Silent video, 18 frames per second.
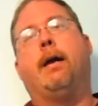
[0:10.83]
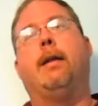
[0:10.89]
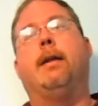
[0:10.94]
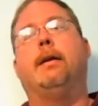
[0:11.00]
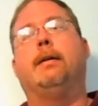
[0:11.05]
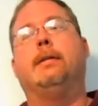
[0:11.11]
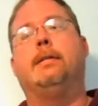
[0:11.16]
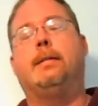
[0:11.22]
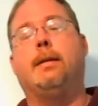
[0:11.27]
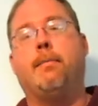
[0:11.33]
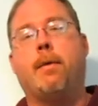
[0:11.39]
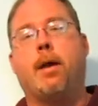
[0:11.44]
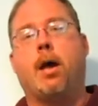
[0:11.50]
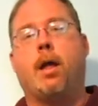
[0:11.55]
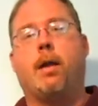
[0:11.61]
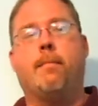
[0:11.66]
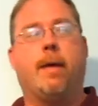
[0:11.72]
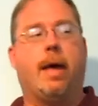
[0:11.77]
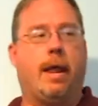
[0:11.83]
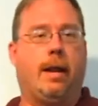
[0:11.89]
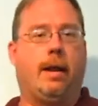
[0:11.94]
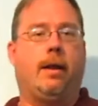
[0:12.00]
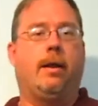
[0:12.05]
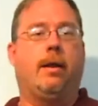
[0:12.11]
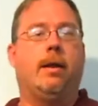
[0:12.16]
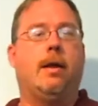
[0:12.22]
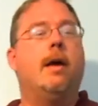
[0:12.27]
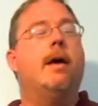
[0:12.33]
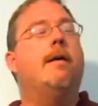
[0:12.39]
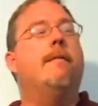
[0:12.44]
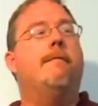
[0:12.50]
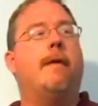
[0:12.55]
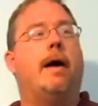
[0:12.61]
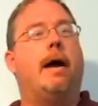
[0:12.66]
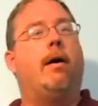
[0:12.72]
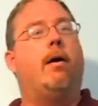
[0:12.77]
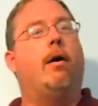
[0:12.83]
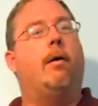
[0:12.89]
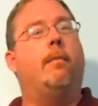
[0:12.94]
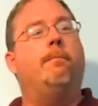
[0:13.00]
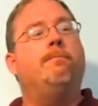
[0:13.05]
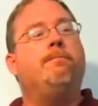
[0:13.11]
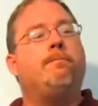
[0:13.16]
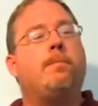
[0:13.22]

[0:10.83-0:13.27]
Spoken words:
in a semi-automatic firearm.